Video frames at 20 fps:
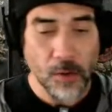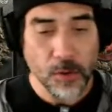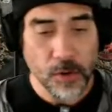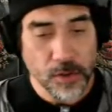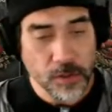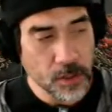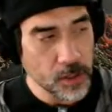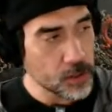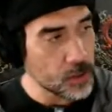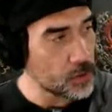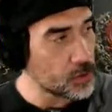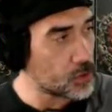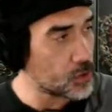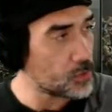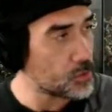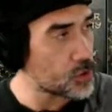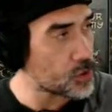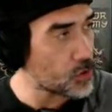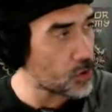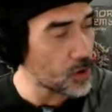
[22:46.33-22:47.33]
is a YouTube
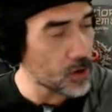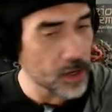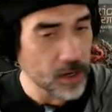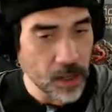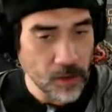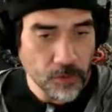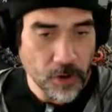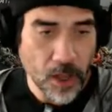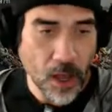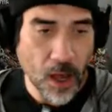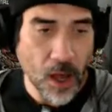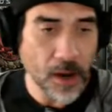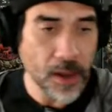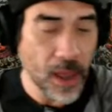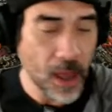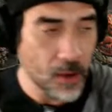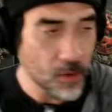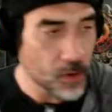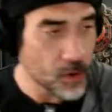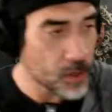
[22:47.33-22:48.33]
short, and every odd
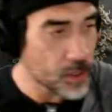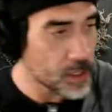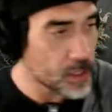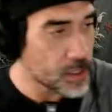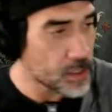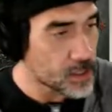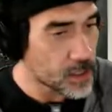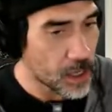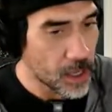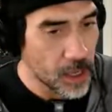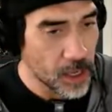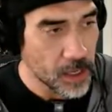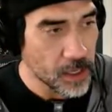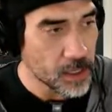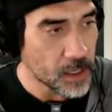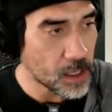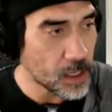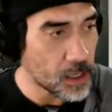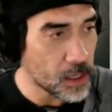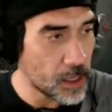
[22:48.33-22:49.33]
hour is a
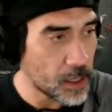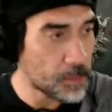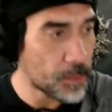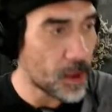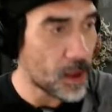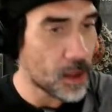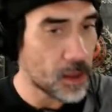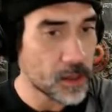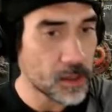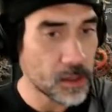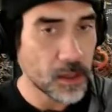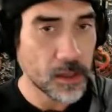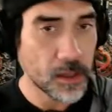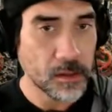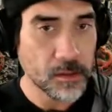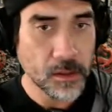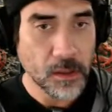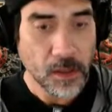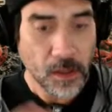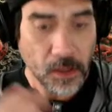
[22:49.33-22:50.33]
clip on
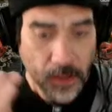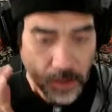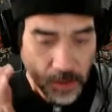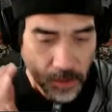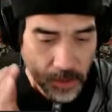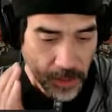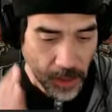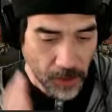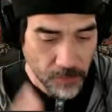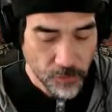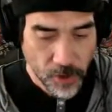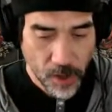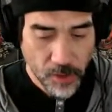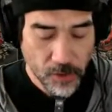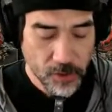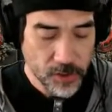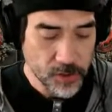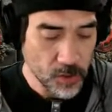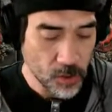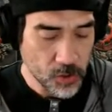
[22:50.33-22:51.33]
every other
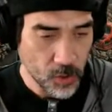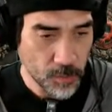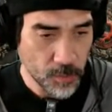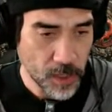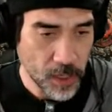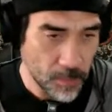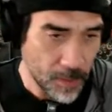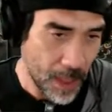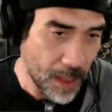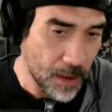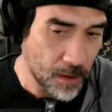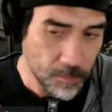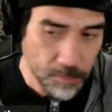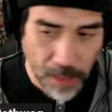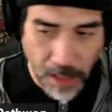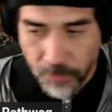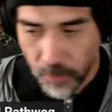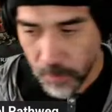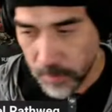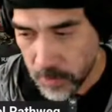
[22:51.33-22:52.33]
social media
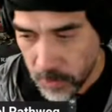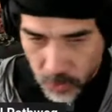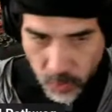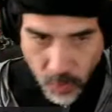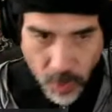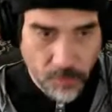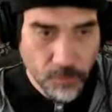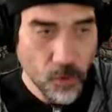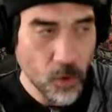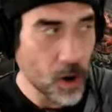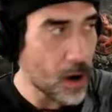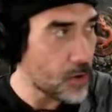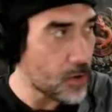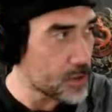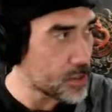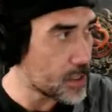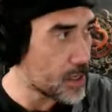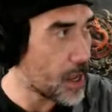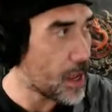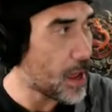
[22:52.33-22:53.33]
platform. So 24 hours a
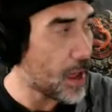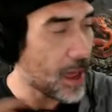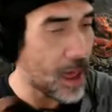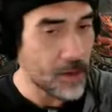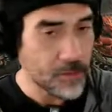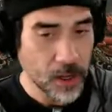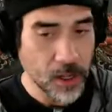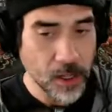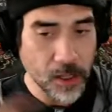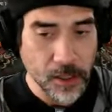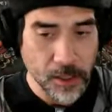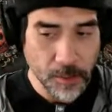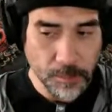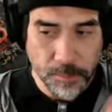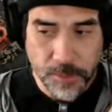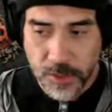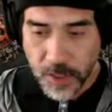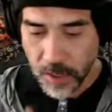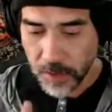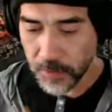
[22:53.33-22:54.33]
day, I have a clip
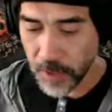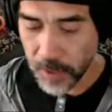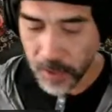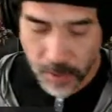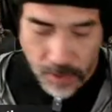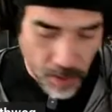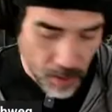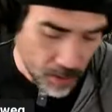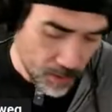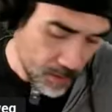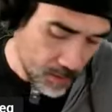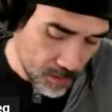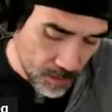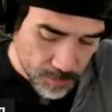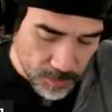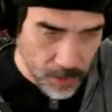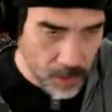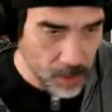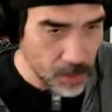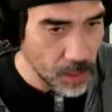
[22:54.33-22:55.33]
generated. Now, it seems
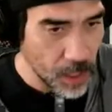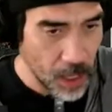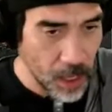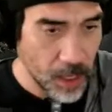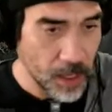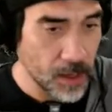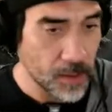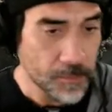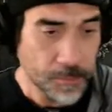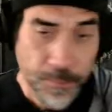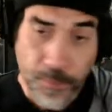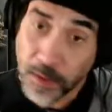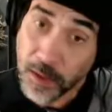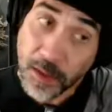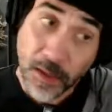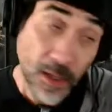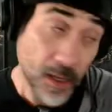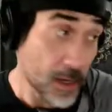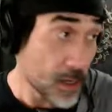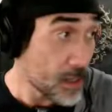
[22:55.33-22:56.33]
like a lot.
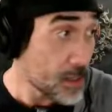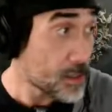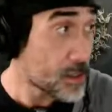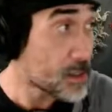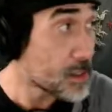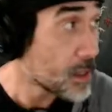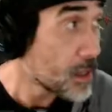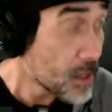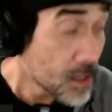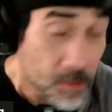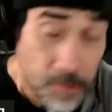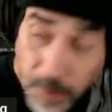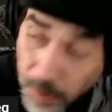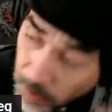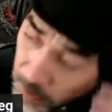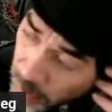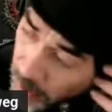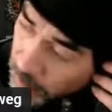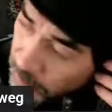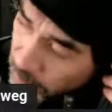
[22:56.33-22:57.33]
It is, but
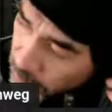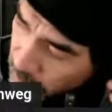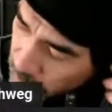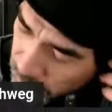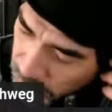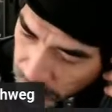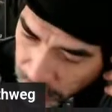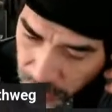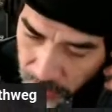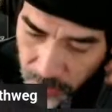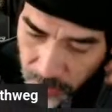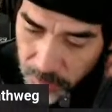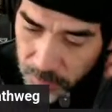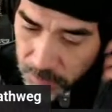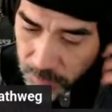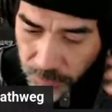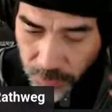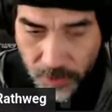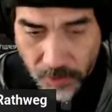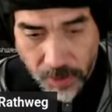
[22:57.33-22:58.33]
whatever, you know,
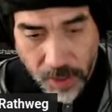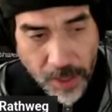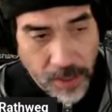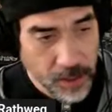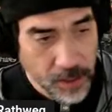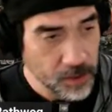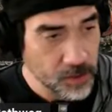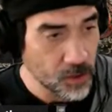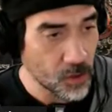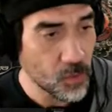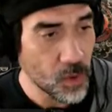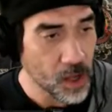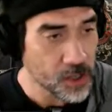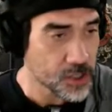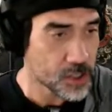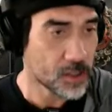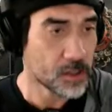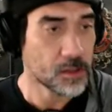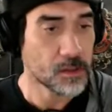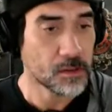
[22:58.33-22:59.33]
if you don't like it, don't watch
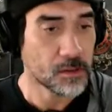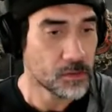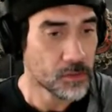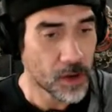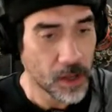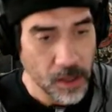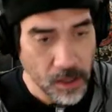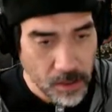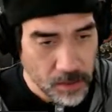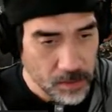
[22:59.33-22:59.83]
it, right?